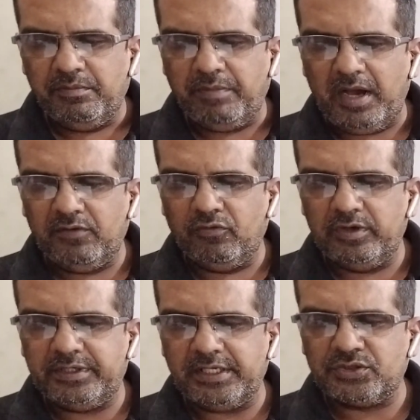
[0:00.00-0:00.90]
by a
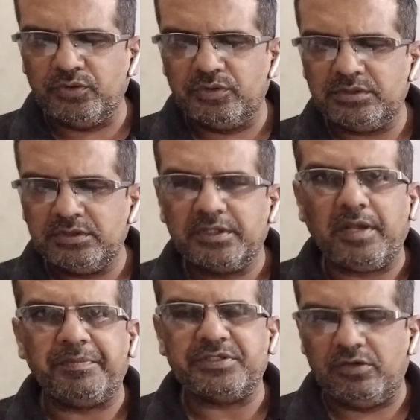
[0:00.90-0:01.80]
voltage source
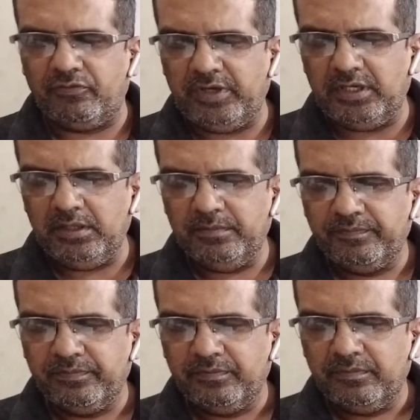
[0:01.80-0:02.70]
capital V
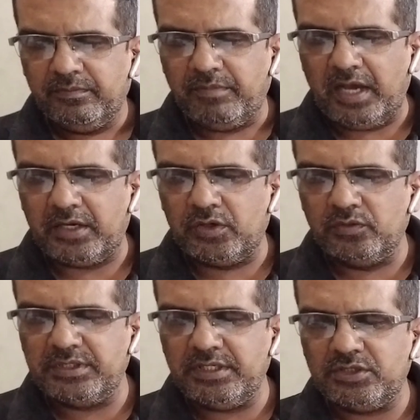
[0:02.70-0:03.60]
by
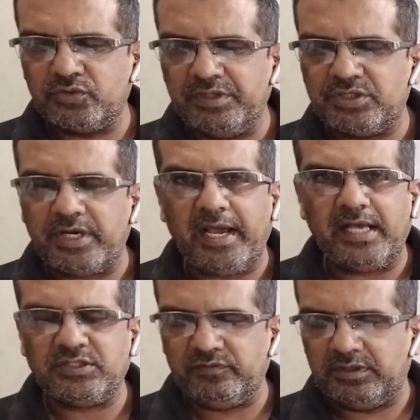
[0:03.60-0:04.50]
closing switch
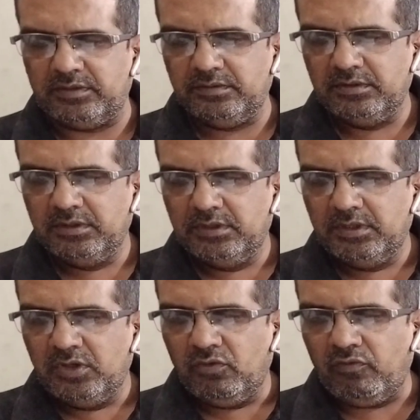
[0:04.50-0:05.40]
S1
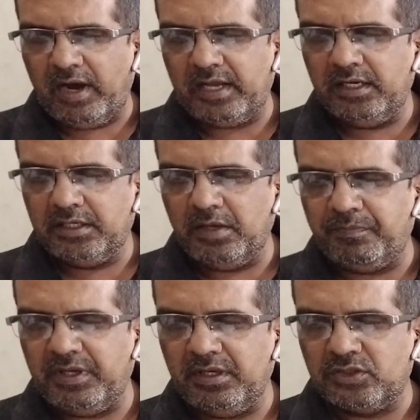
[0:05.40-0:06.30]
while
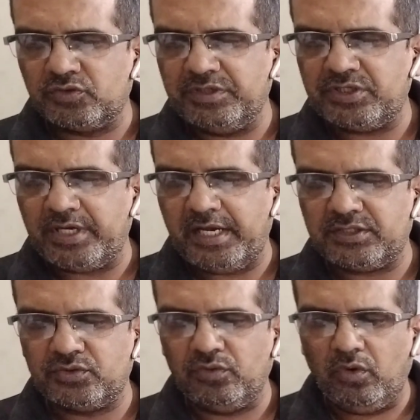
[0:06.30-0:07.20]
keeping switch
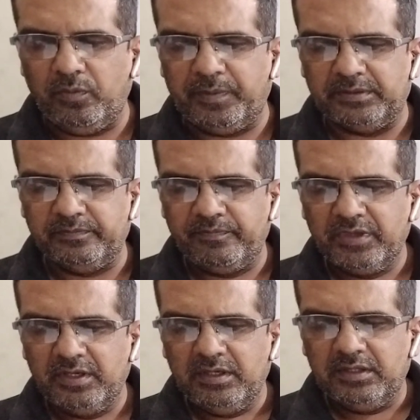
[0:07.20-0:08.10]
S2 open.
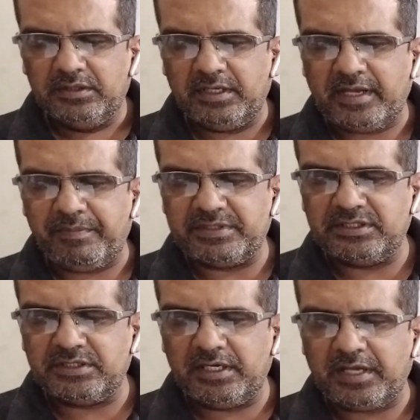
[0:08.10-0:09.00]
The
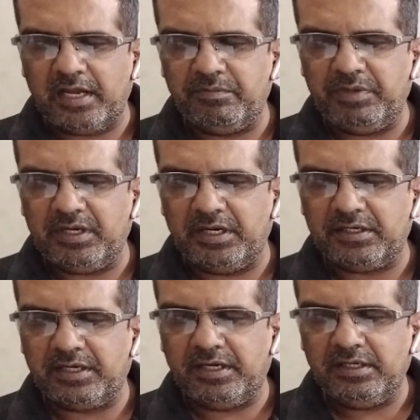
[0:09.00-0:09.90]
capacitor can be
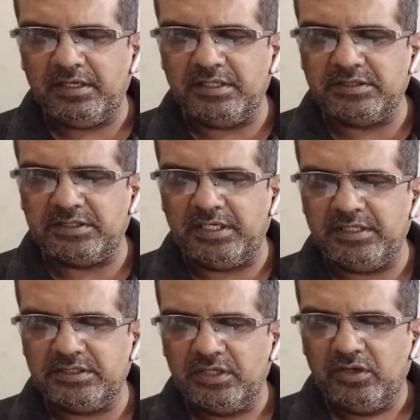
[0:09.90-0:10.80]
connected in
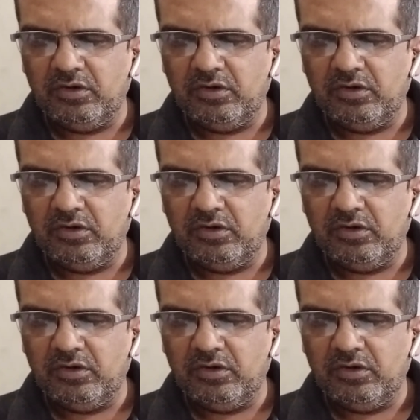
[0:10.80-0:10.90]
series